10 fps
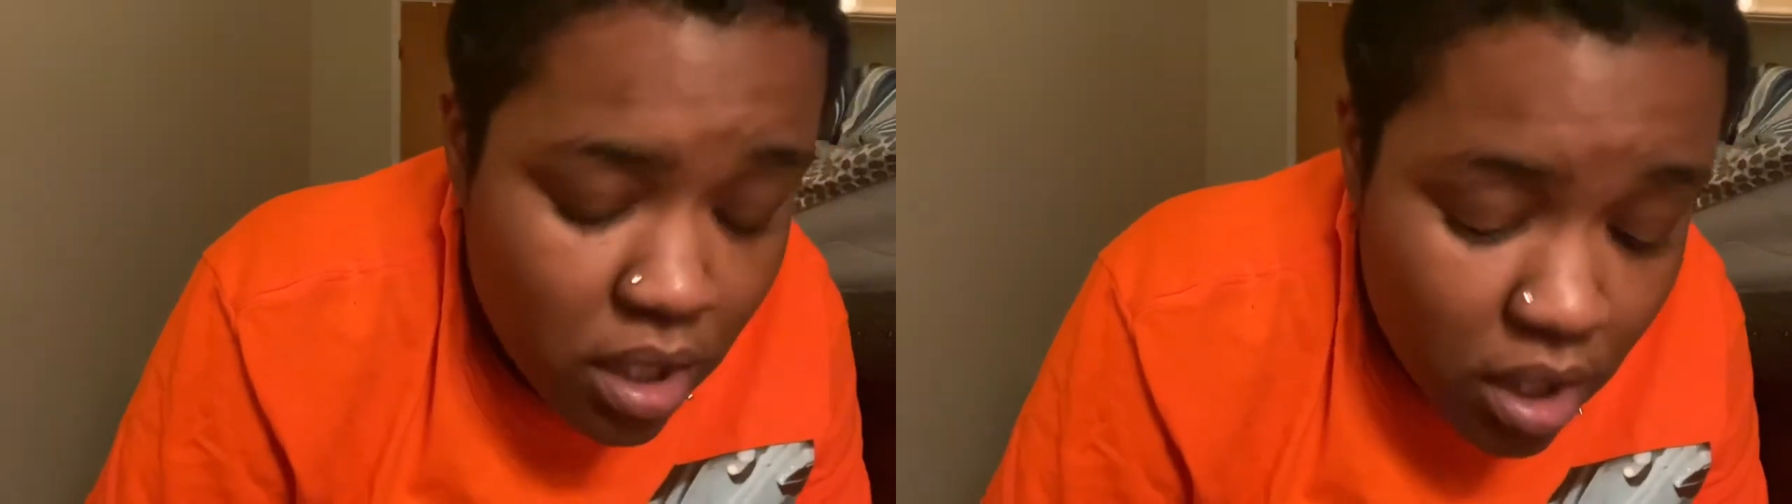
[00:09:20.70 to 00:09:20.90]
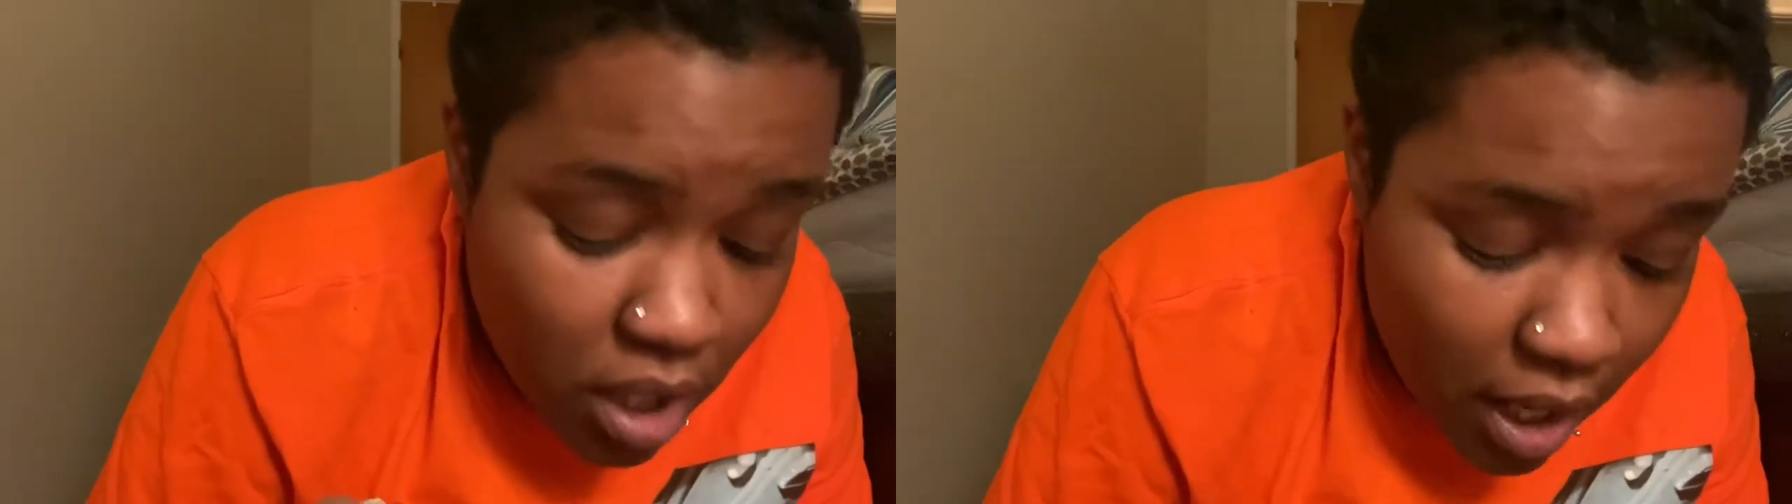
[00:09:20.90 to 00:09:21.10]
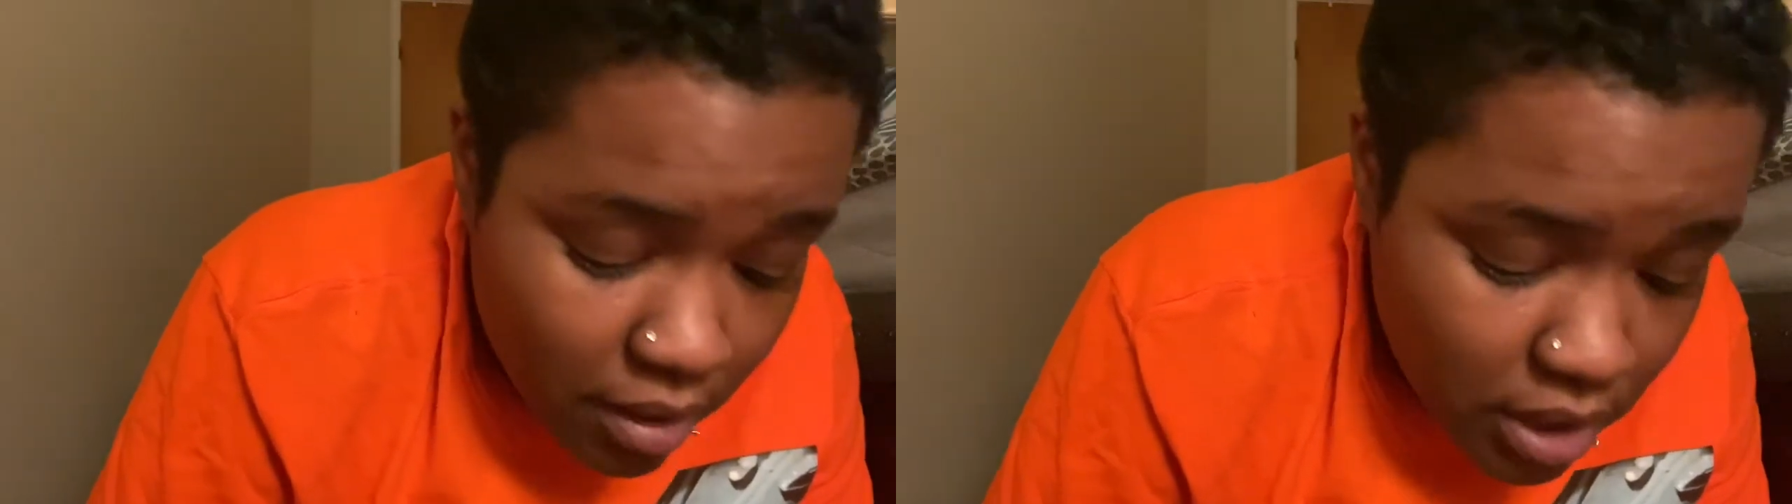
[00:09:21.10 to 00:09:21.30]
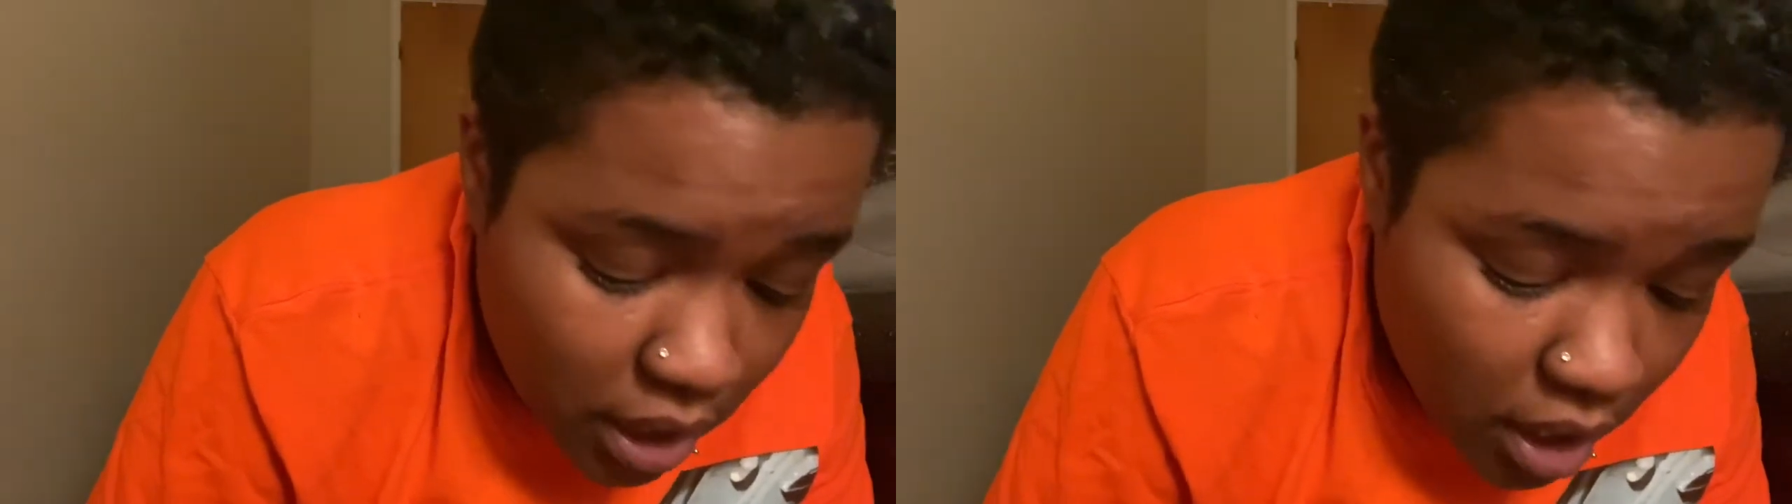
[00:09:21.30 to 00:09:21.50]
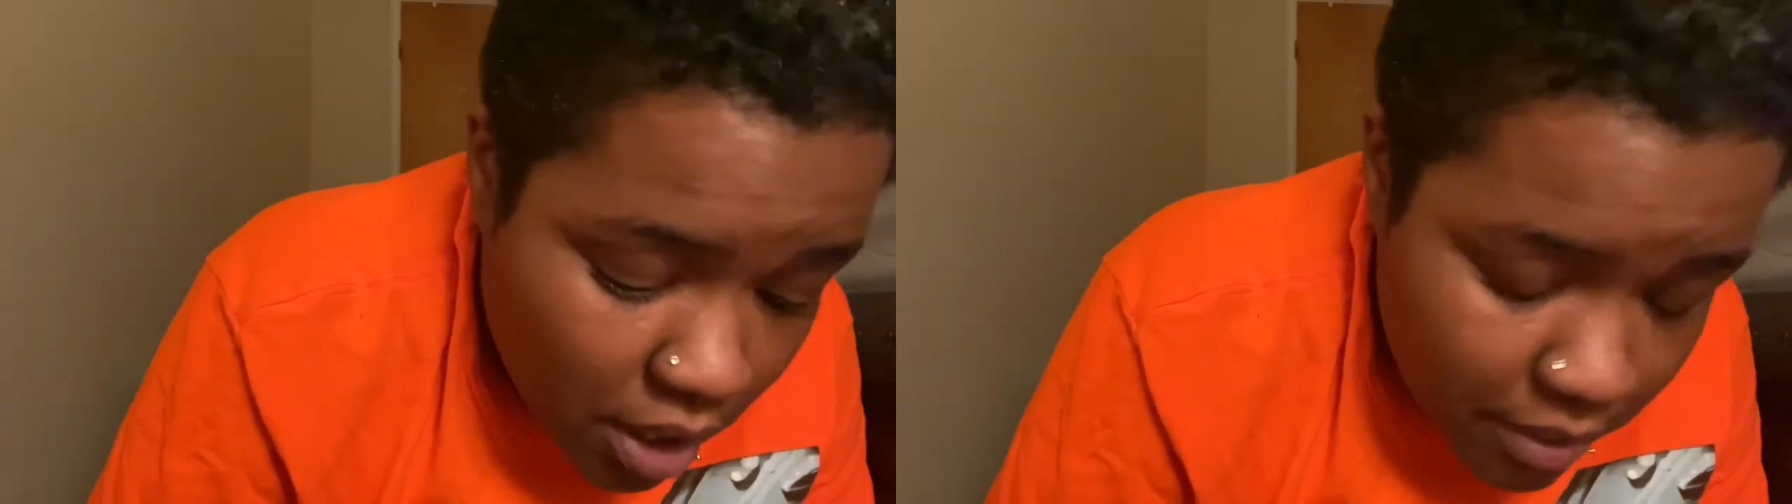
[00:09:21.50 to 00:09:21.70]
I was
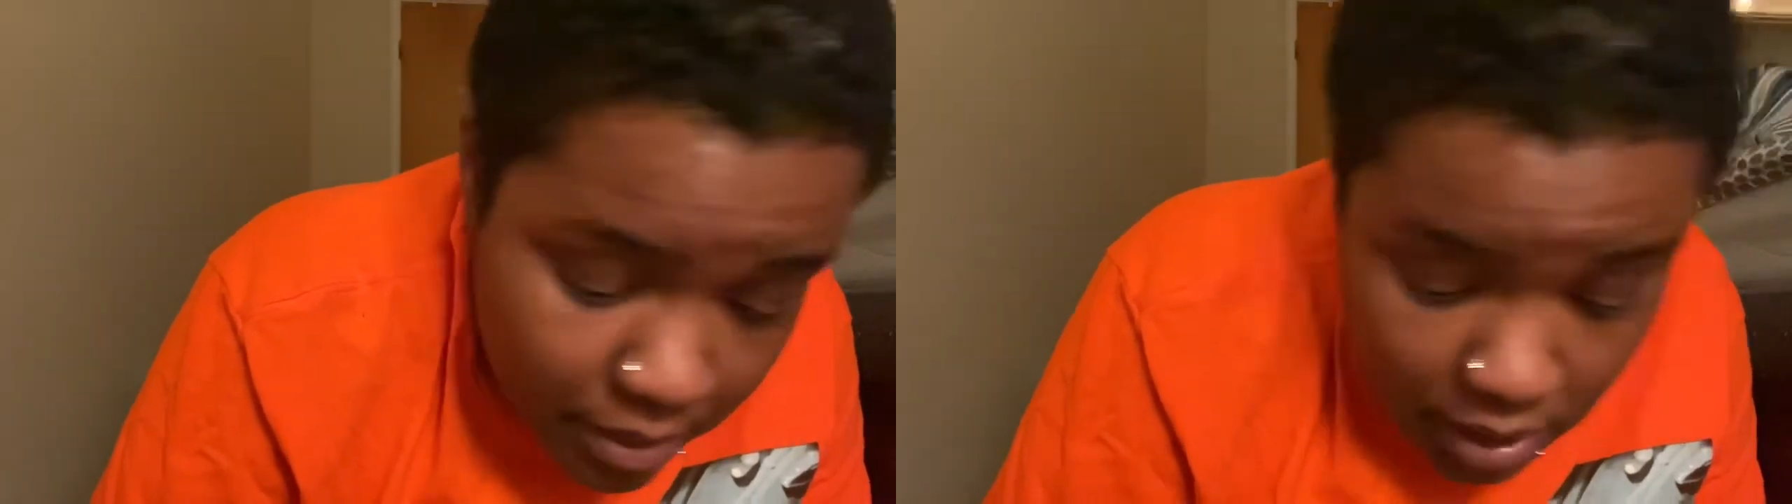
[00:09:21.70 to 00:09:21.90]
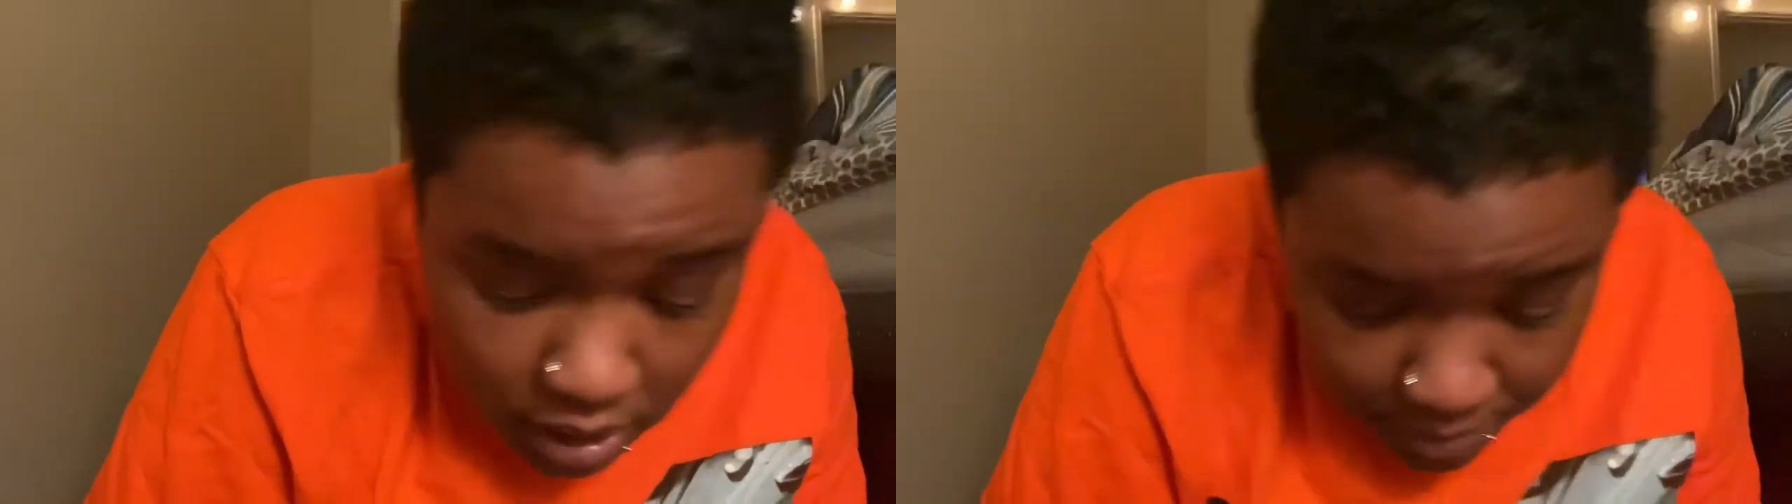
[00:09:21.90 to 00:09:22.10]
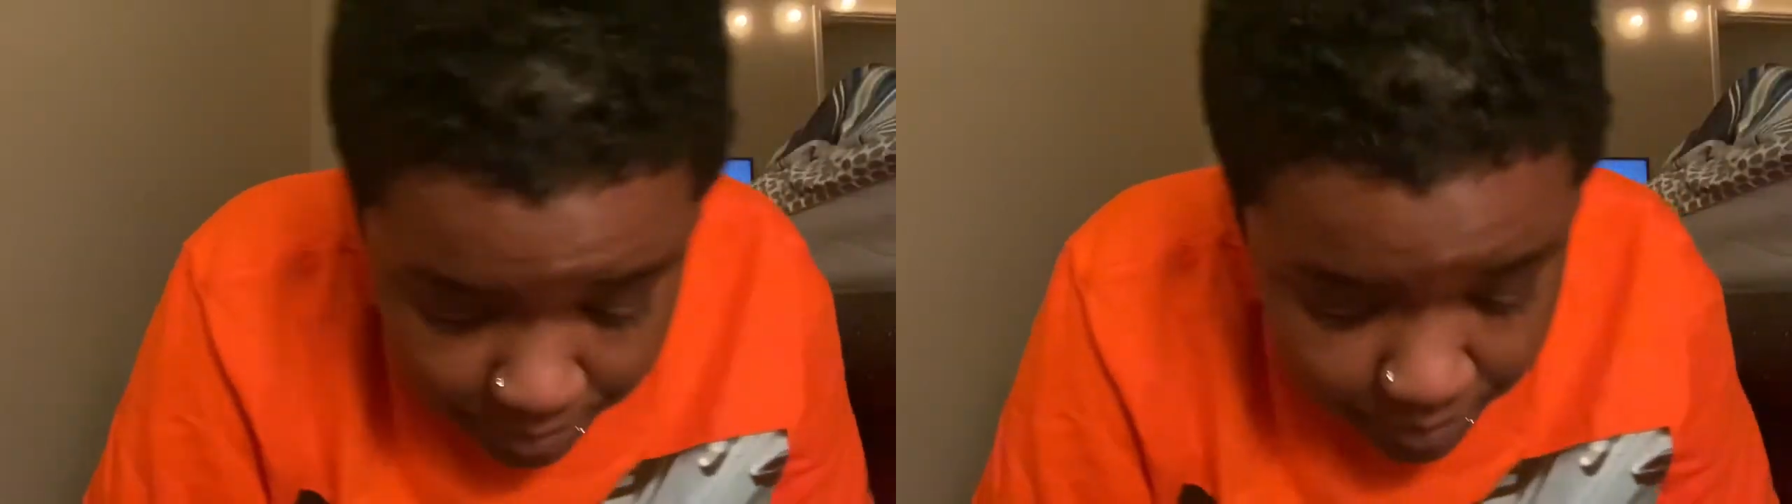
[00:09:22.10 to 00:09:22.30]
like, OMG.